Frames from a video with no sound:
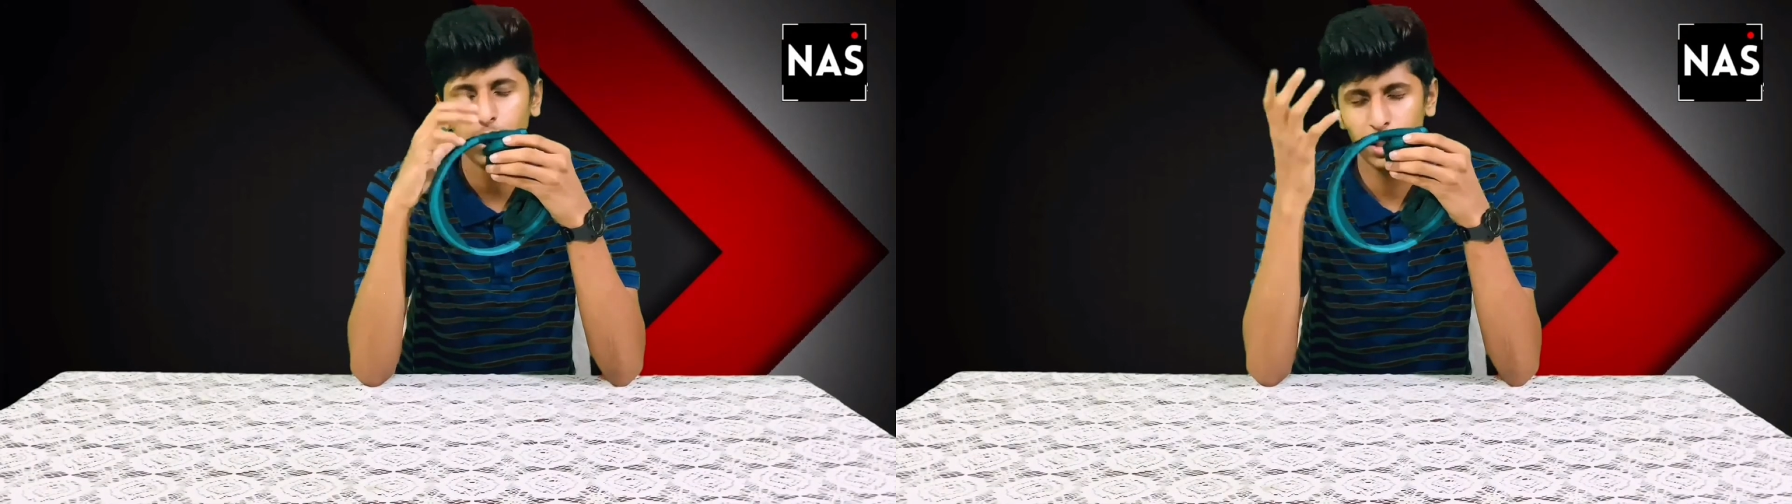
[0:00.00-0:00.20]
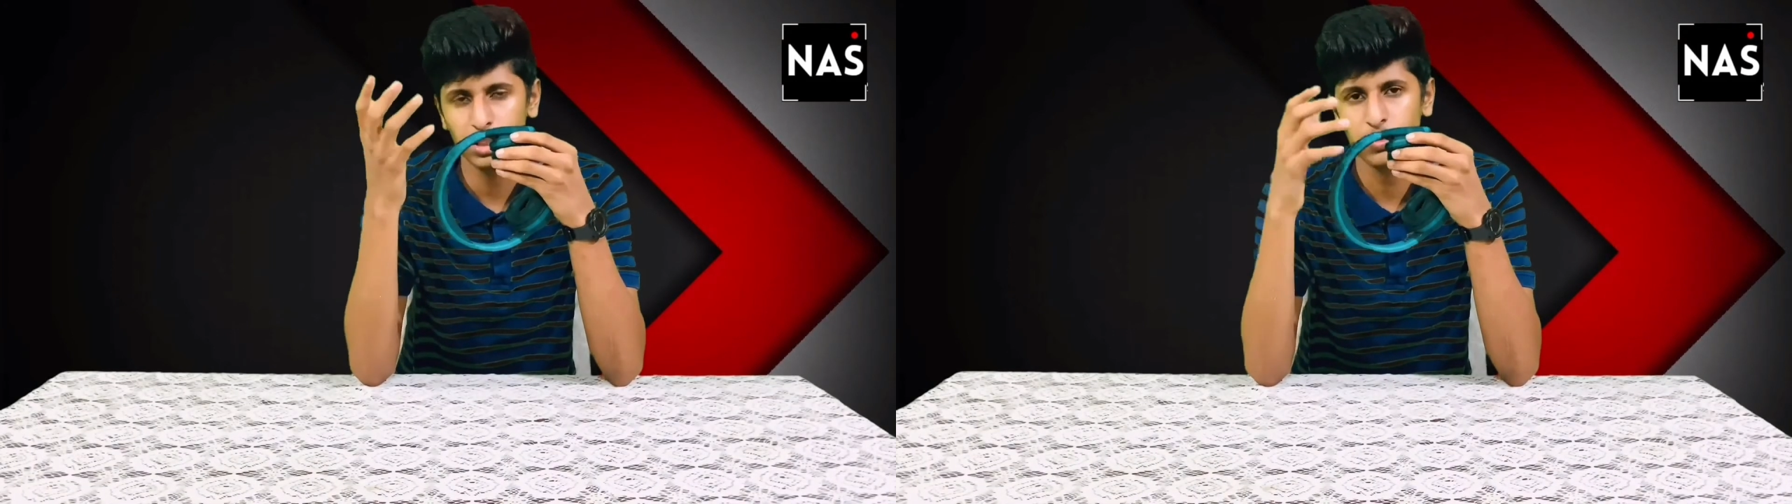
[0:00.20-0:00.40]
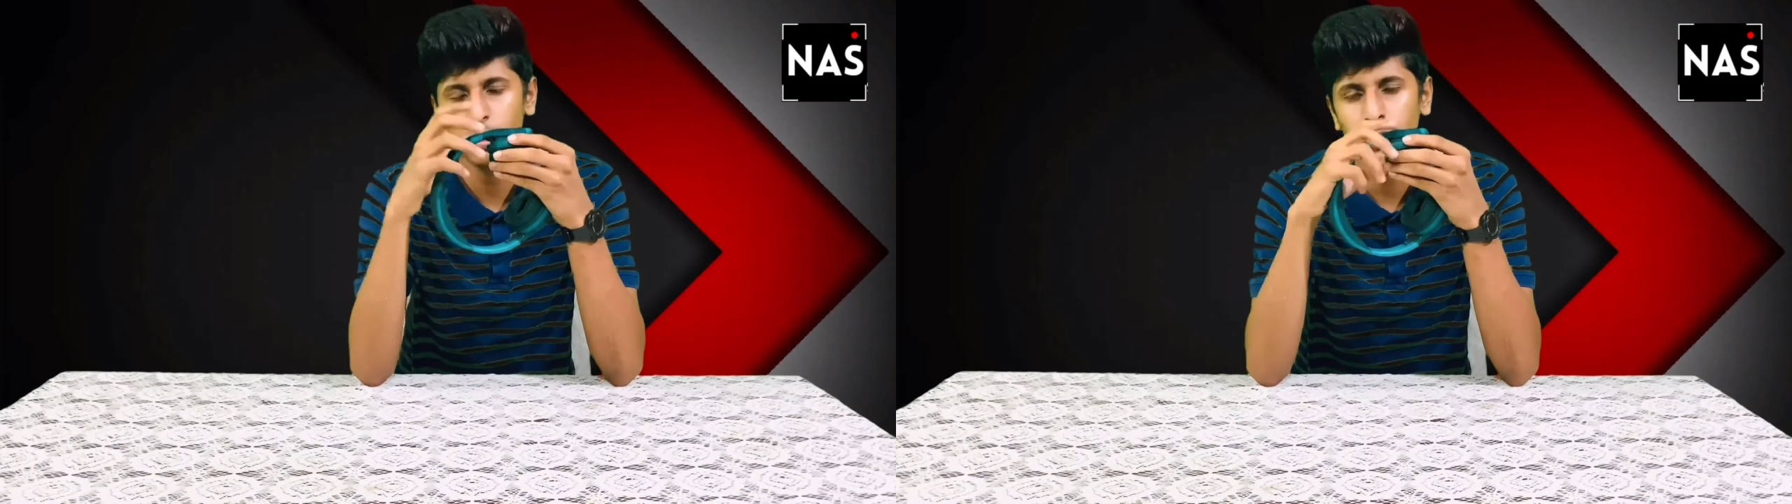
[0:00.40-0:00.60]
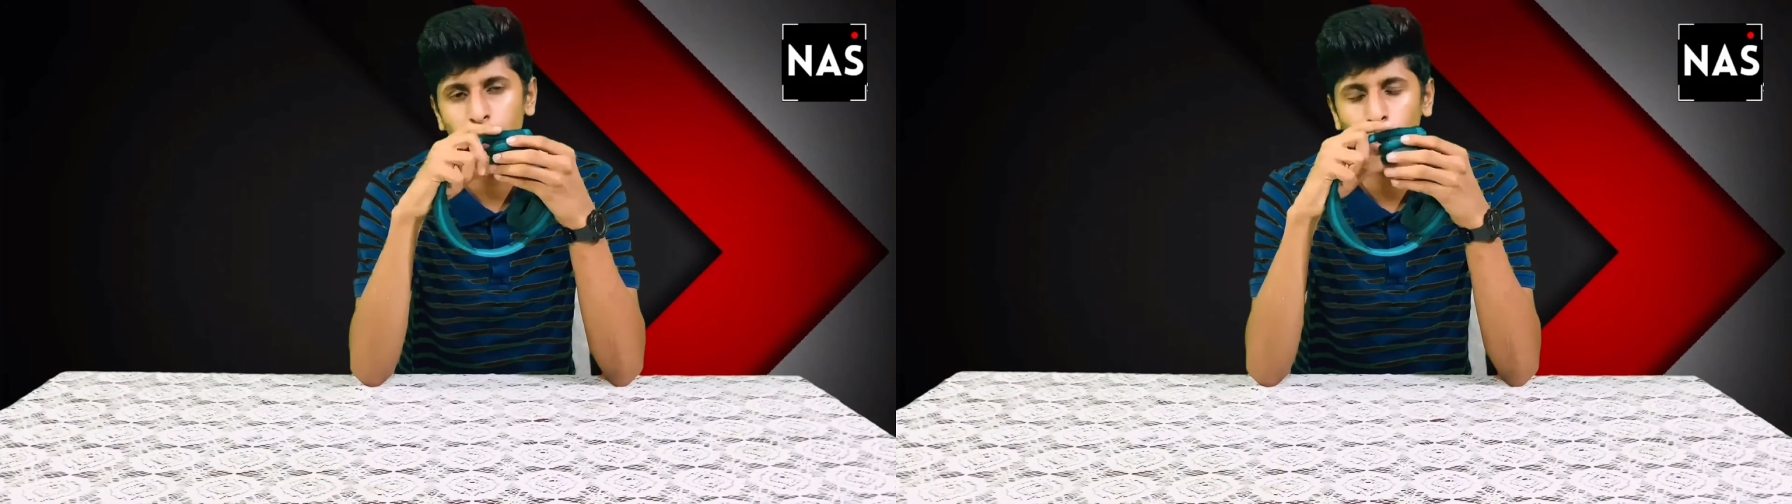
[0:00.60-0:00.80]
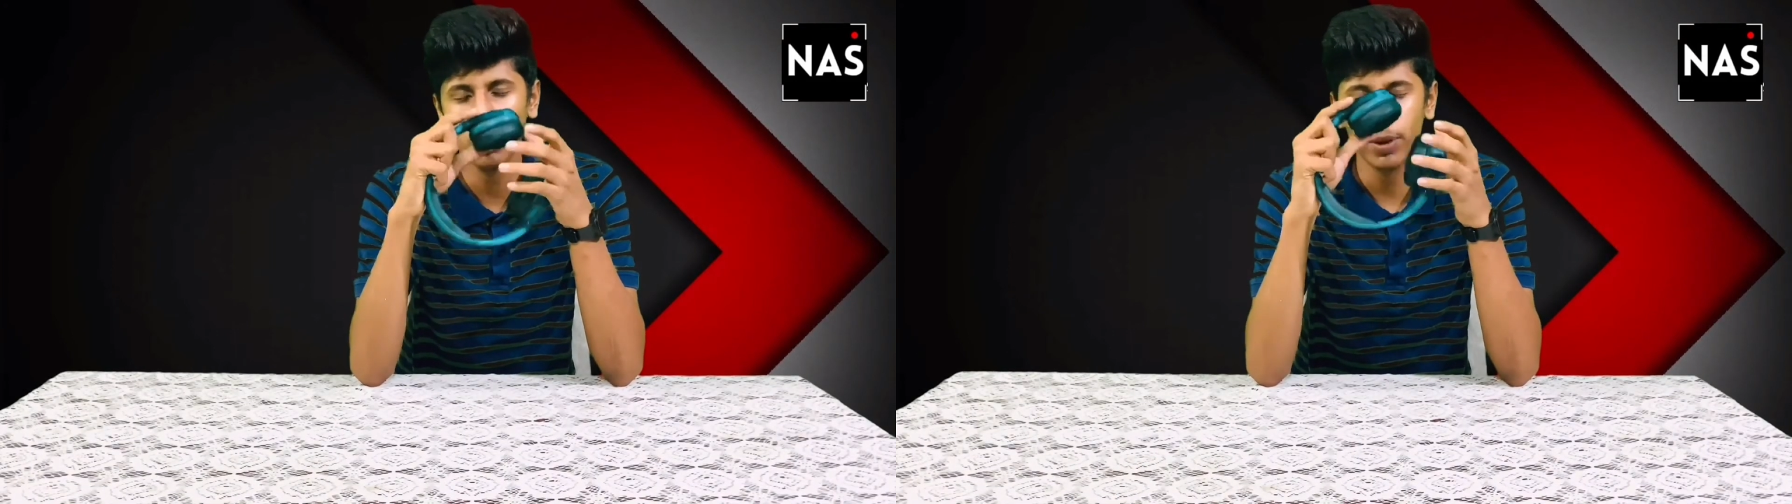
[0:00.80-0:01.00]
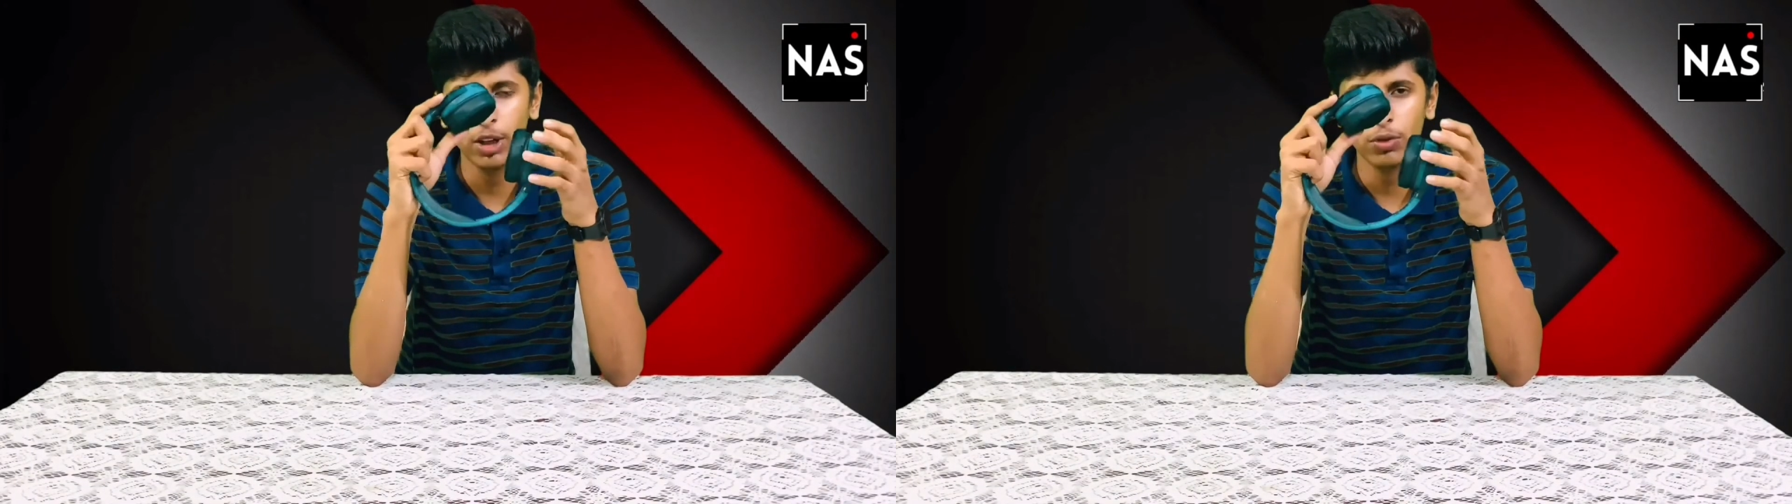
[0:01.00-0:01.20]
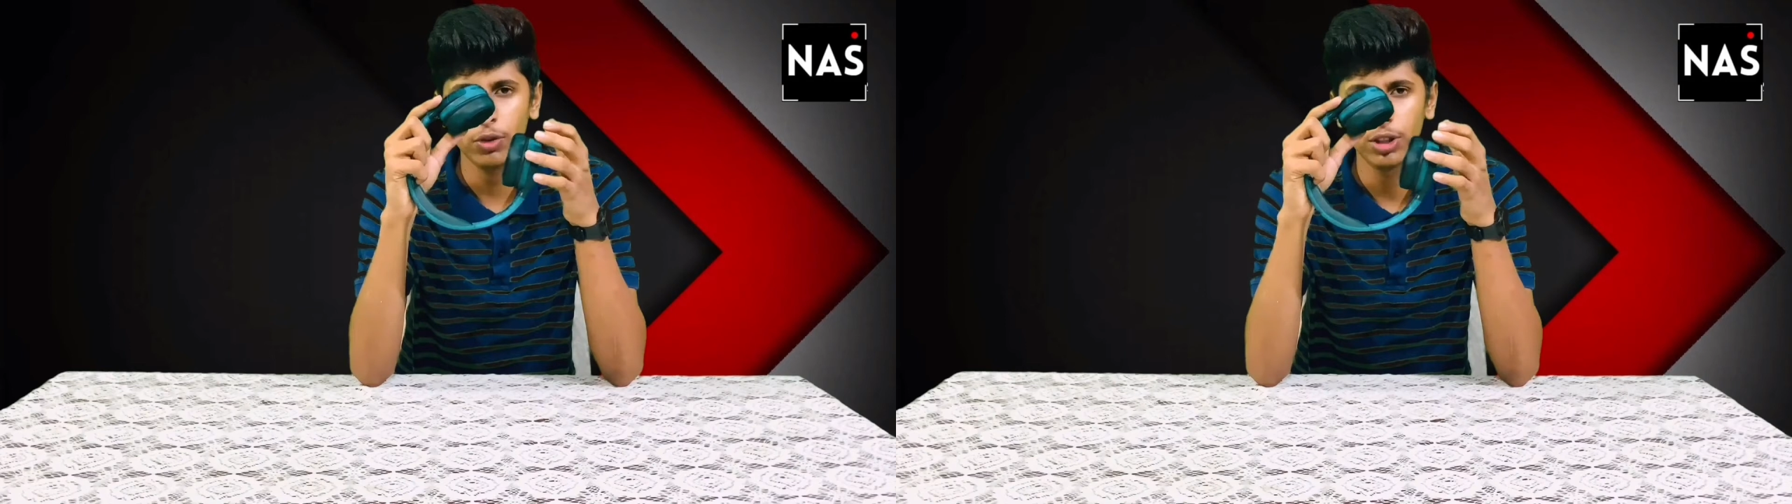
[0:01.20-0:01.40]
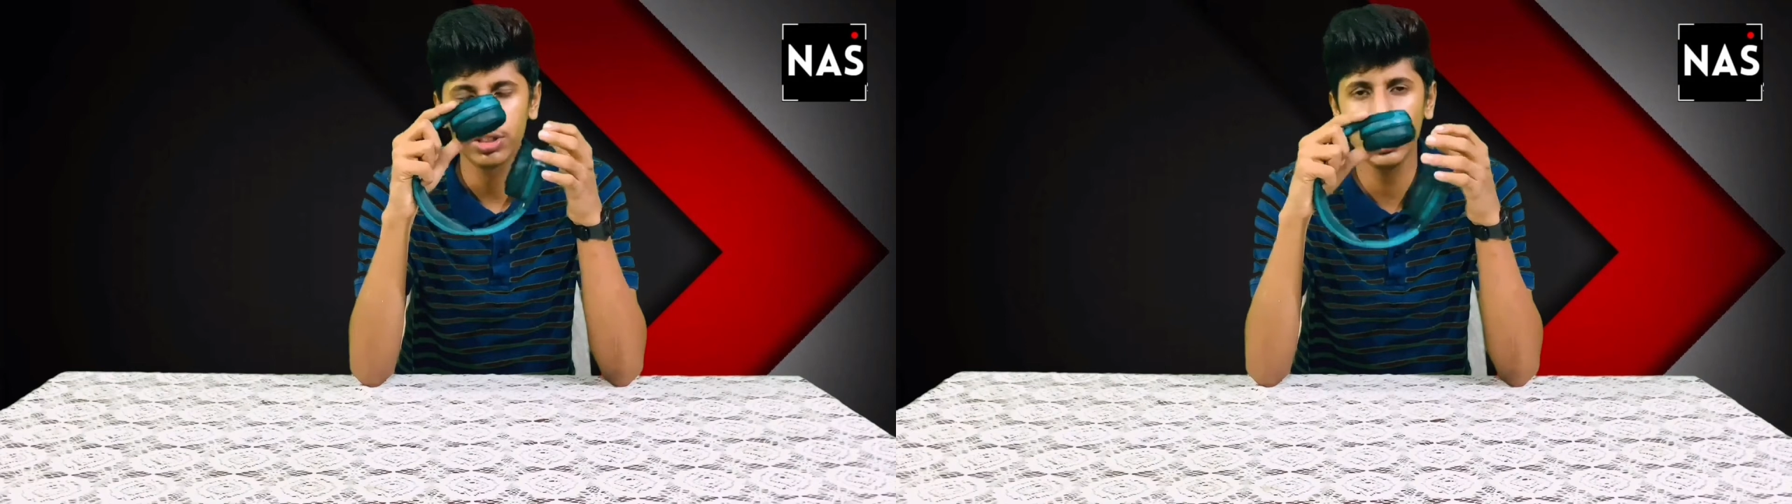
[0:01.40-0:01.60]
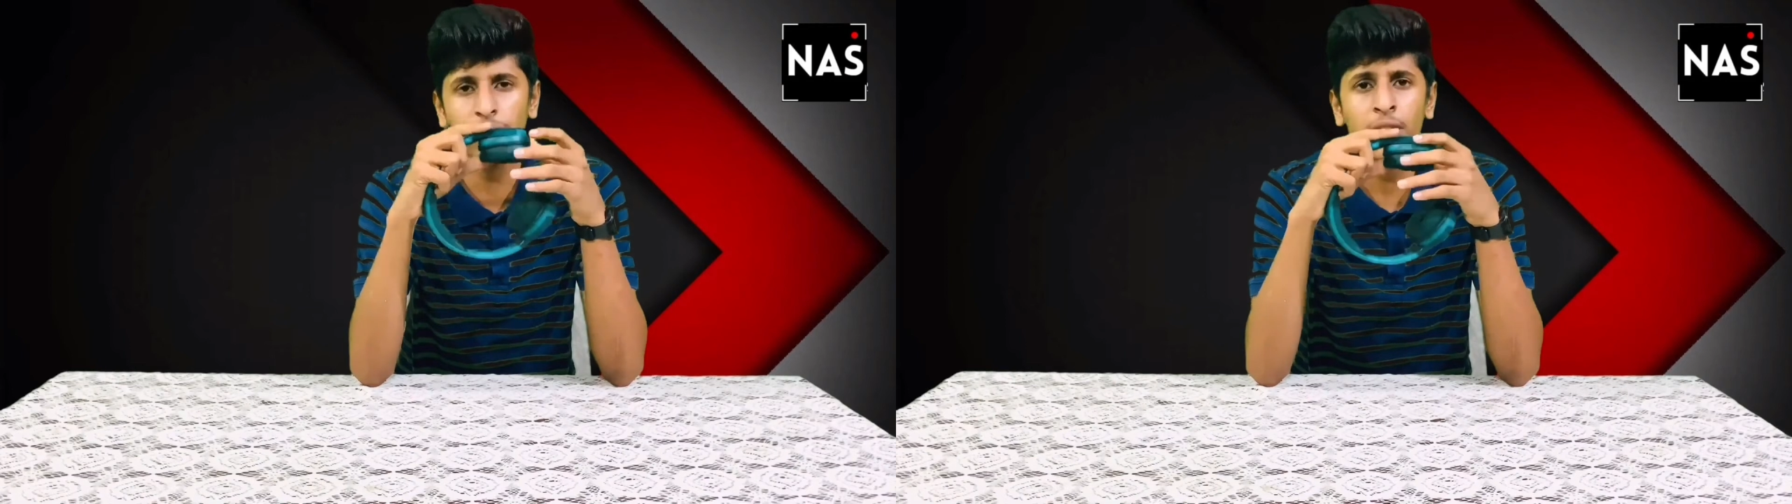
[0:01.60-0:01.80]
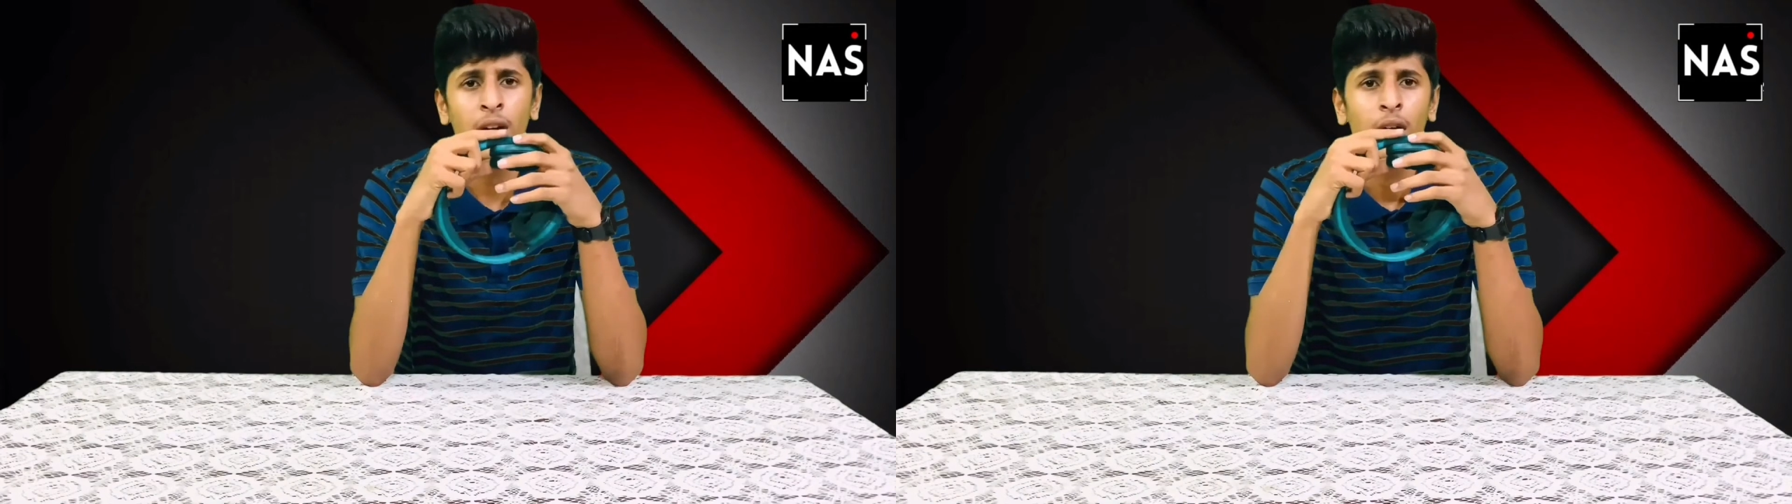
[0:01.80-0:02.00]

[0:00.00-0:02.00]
is from the boat microphone itself.